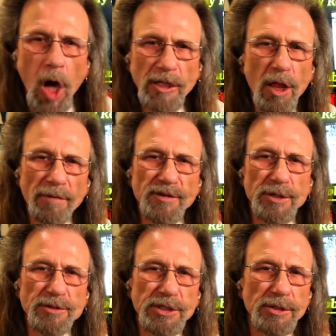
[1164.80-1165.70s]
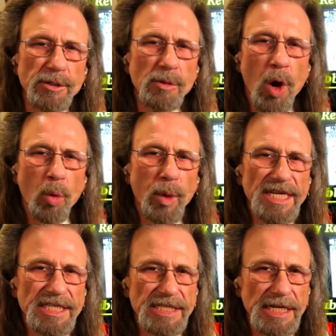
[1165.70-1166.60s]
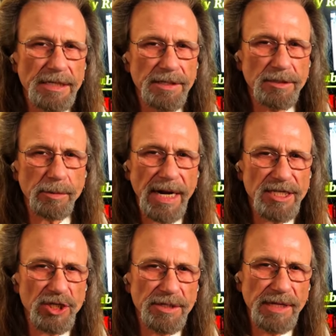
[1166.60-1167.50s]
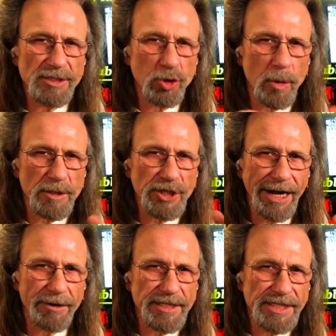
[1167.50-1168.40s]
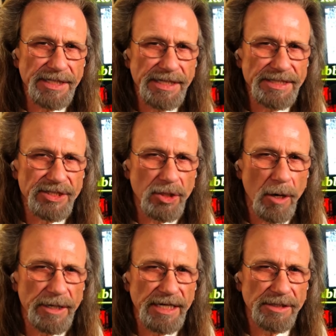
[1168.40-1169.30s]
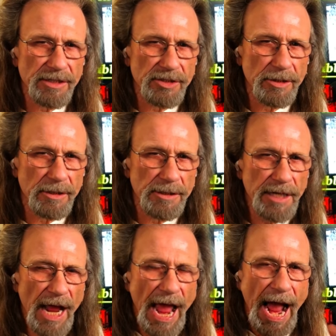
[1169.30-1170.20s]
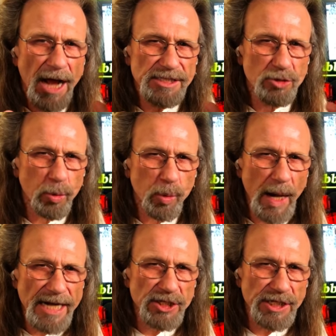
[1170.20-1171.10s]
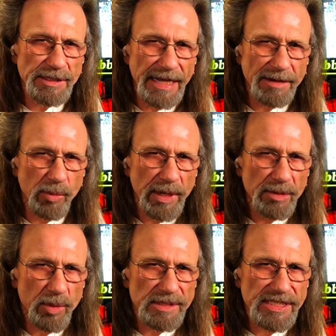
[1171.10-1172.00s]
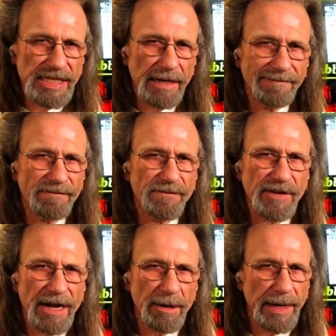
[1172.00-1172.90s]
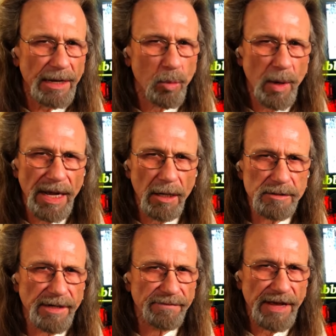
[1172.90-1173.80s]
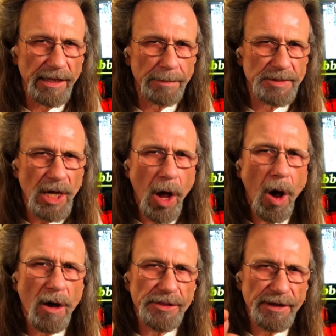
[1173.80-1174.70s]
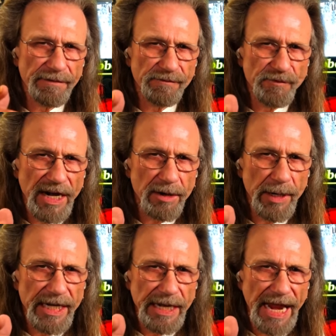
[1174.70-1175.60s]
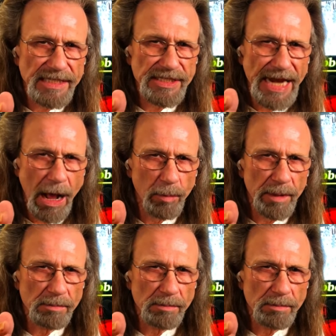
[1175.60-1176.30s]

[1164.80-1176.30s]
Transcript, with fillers: Love You To, we see the direction that George Harrison is starting to turn, a direction that we will see very well developed on their very next album.